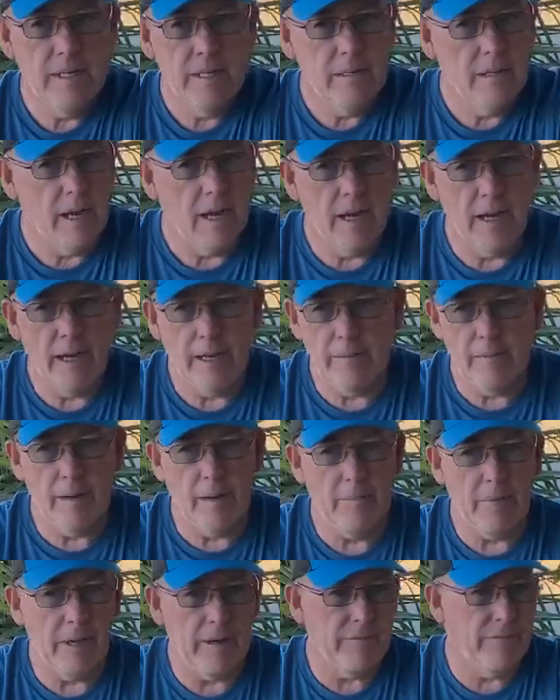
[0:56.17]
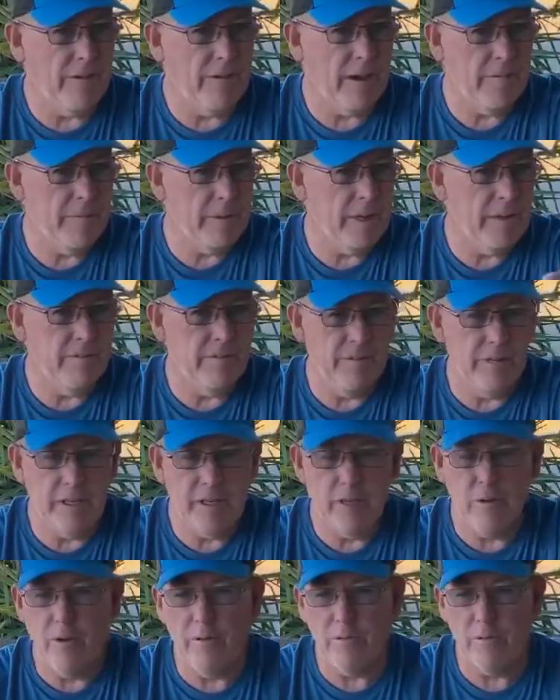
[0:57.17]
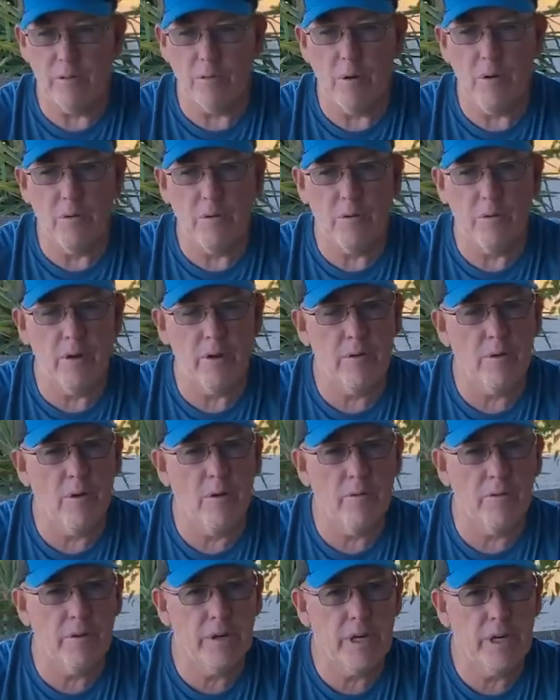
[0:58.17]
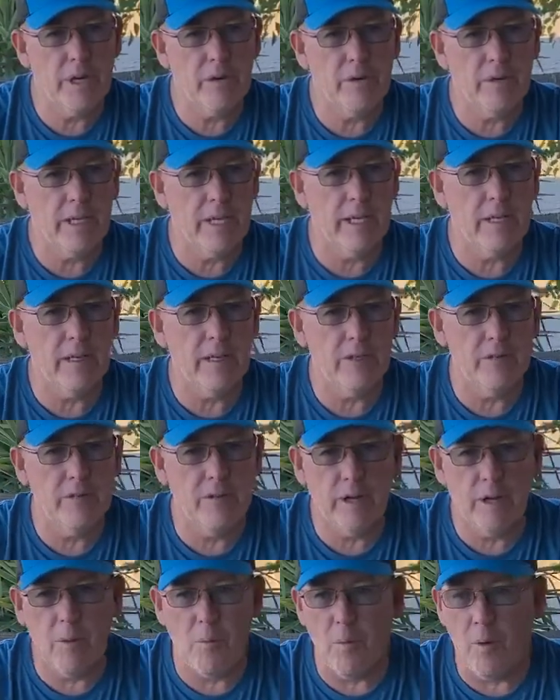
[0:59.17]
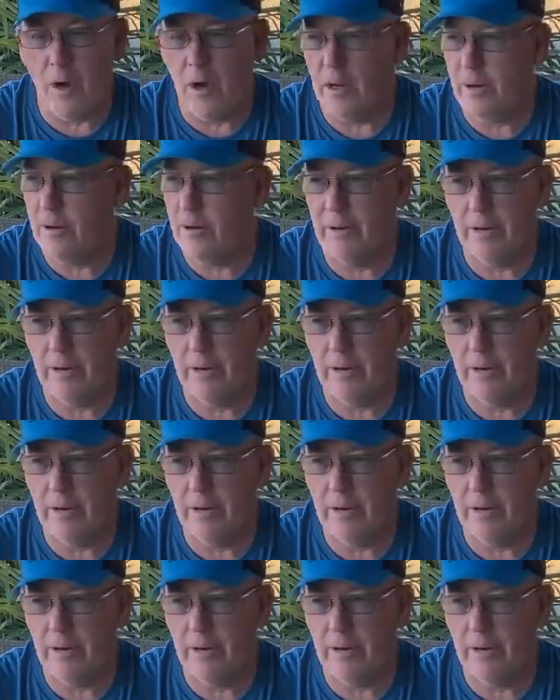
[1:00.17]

Uh, about a five minute video of the roadrunner over here getting a drink of water.